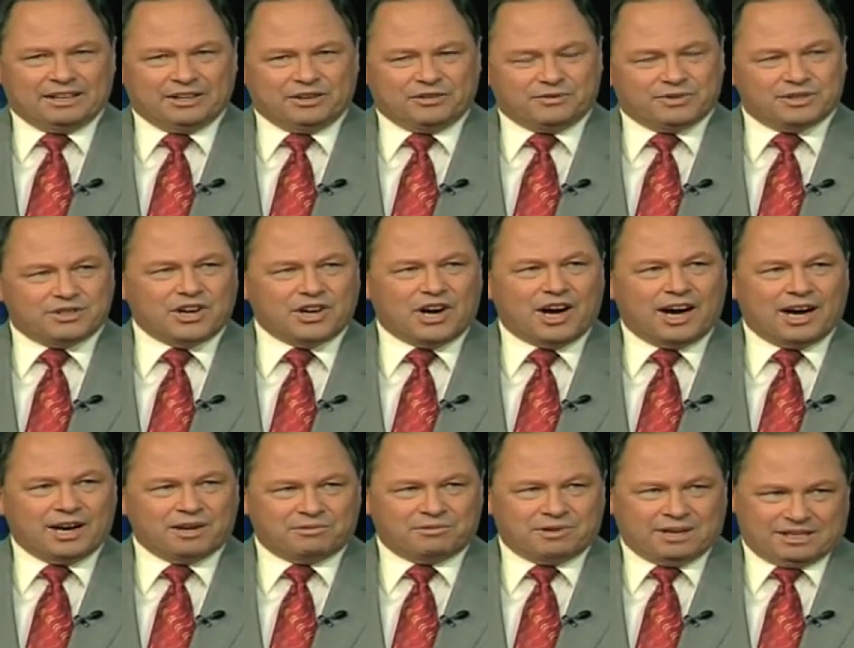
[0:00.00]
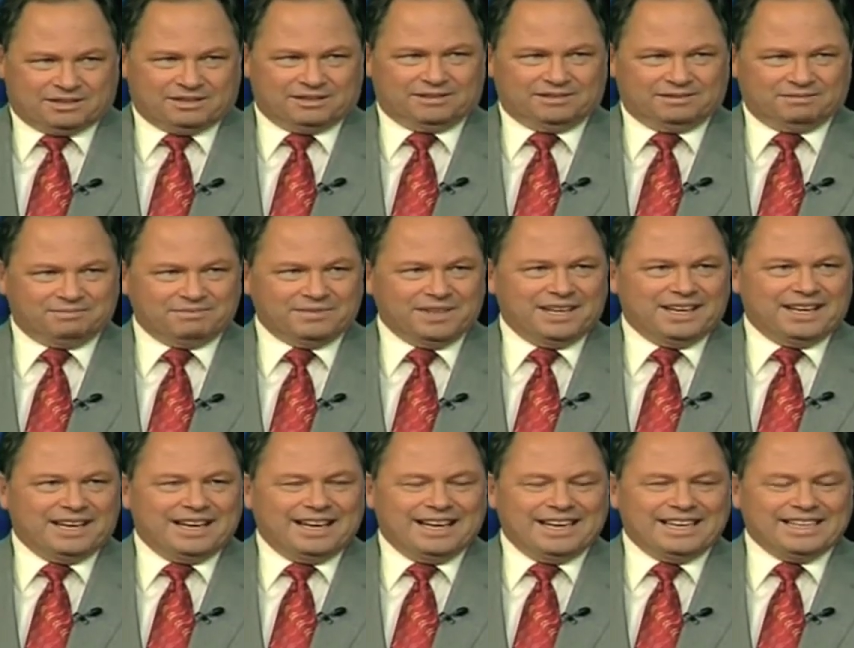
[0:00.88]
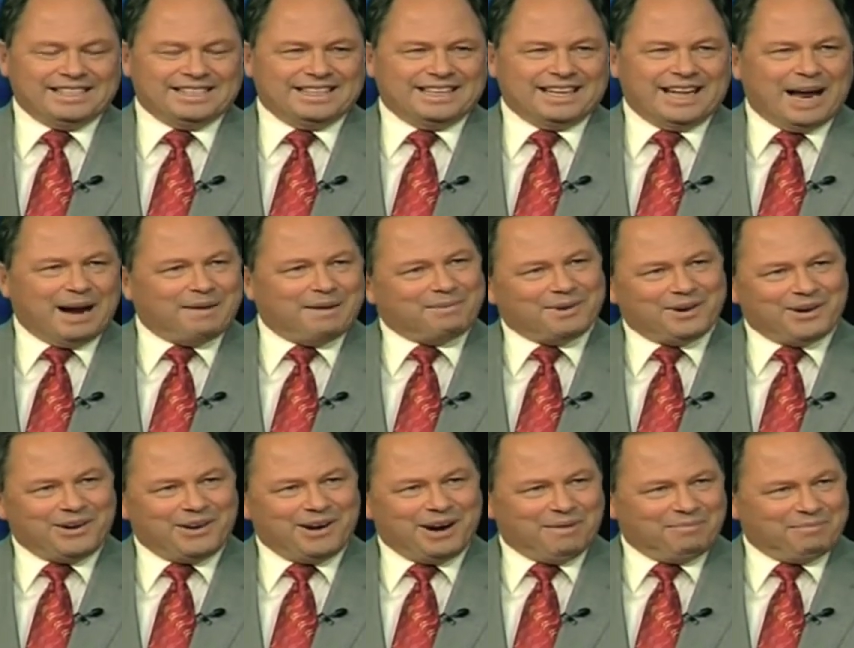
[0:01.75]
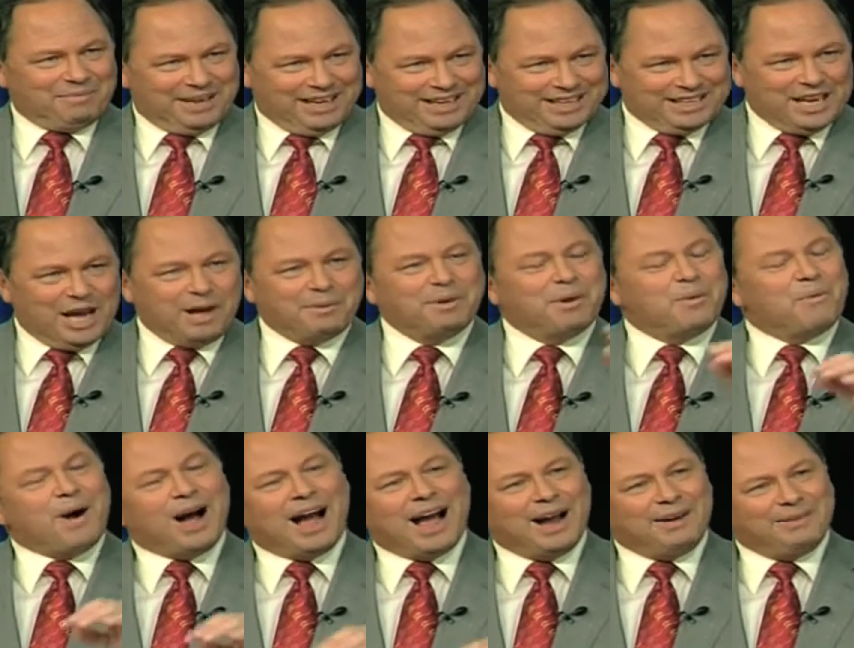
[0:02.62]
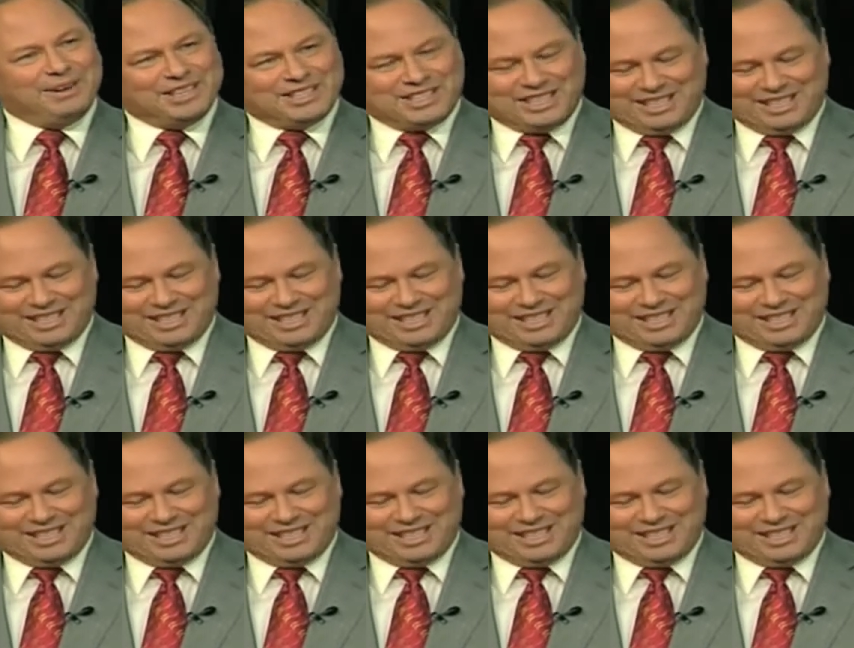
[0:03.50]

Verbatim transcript: for Todd Russell? He's the Labrador MP, and tell me why we should